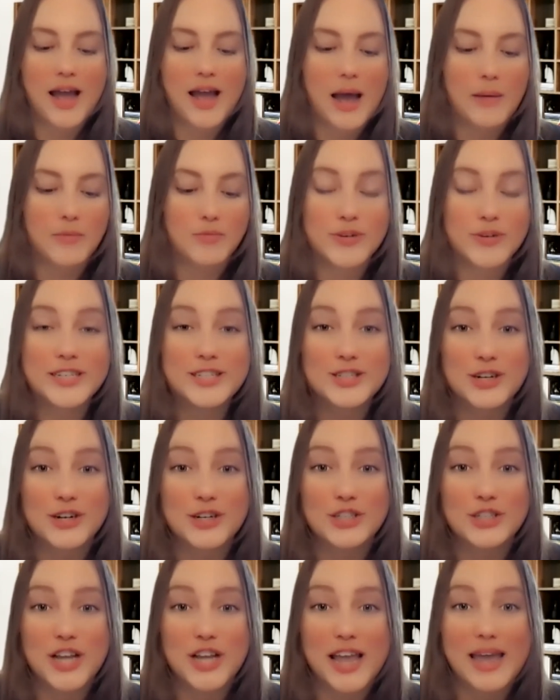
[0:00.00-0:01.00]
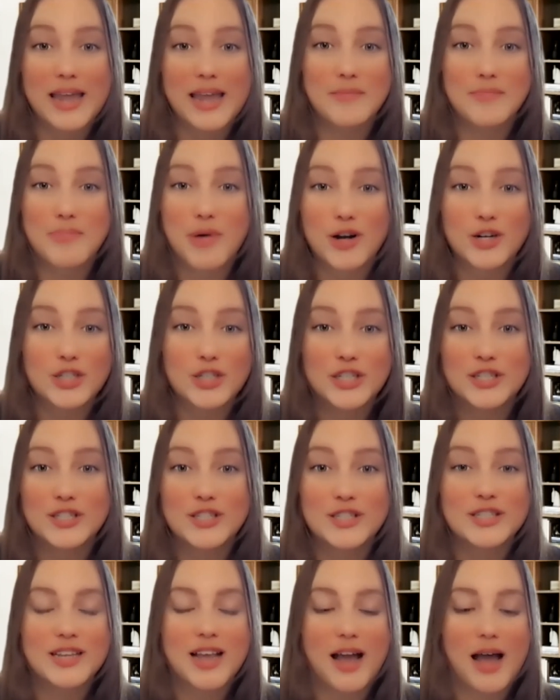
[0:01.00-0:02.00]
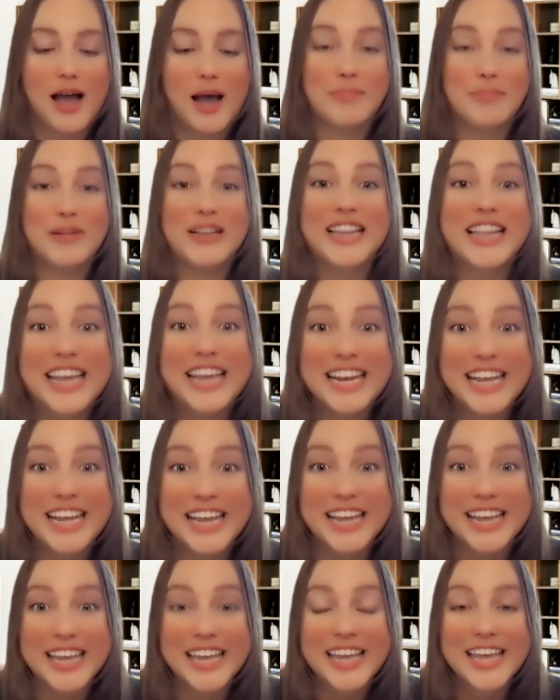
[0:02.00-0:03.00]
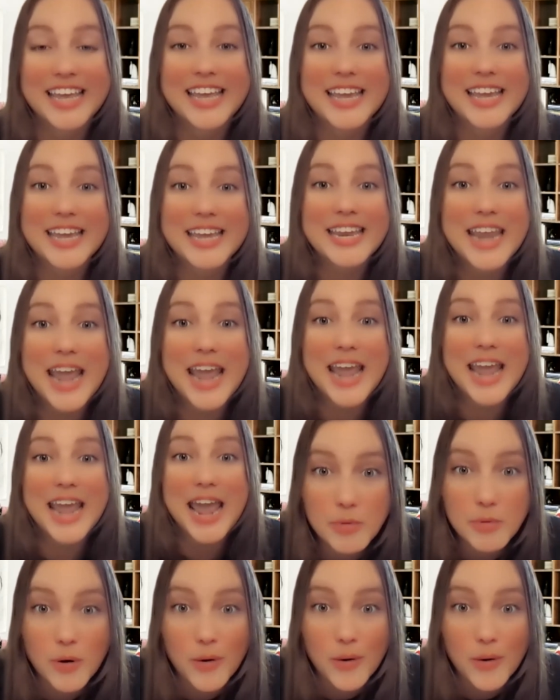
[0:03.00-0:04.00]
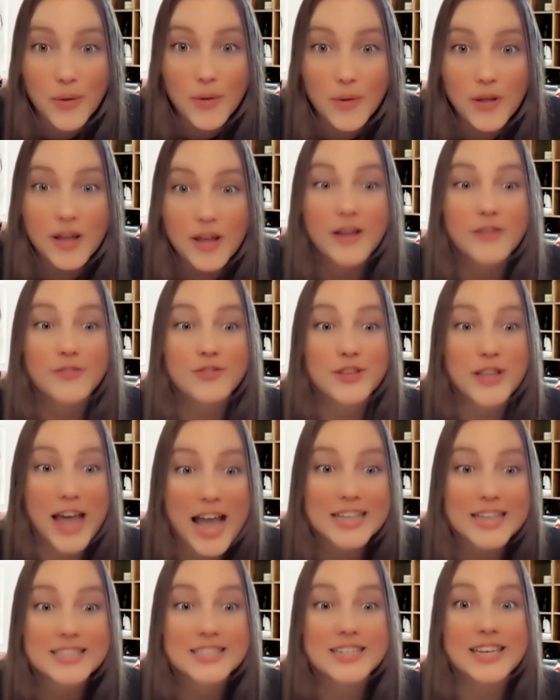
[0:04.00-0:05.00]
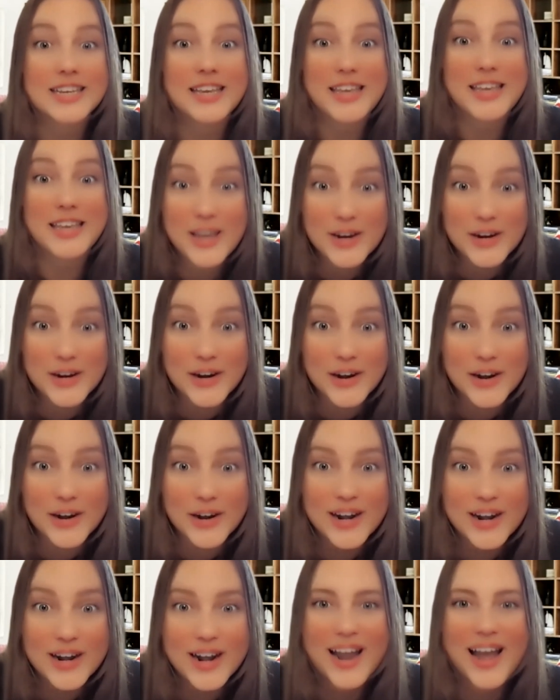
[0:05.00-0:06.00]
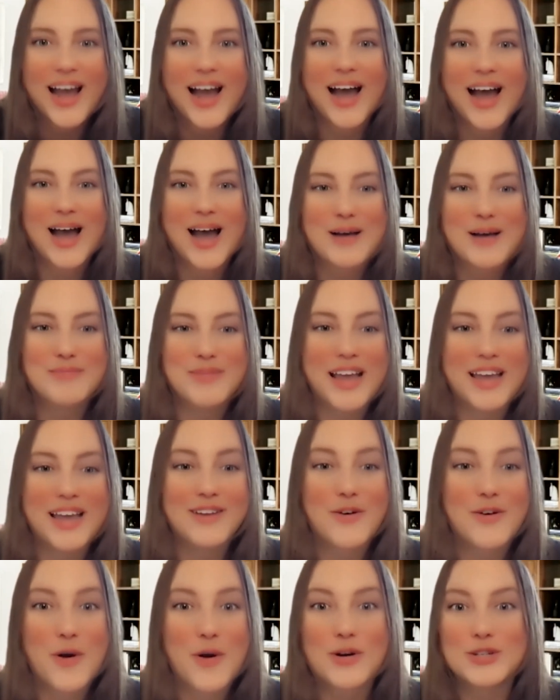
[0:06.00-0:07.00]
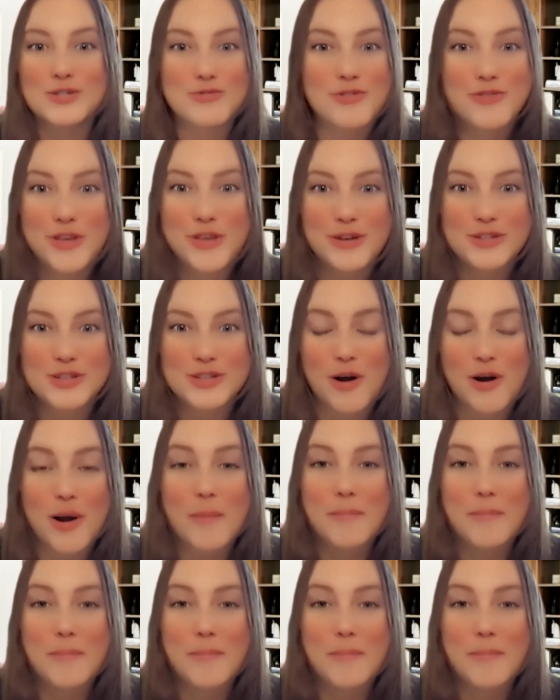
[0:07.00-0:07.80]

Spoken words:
research and purchase planning in April of last year. And of course, reviews are a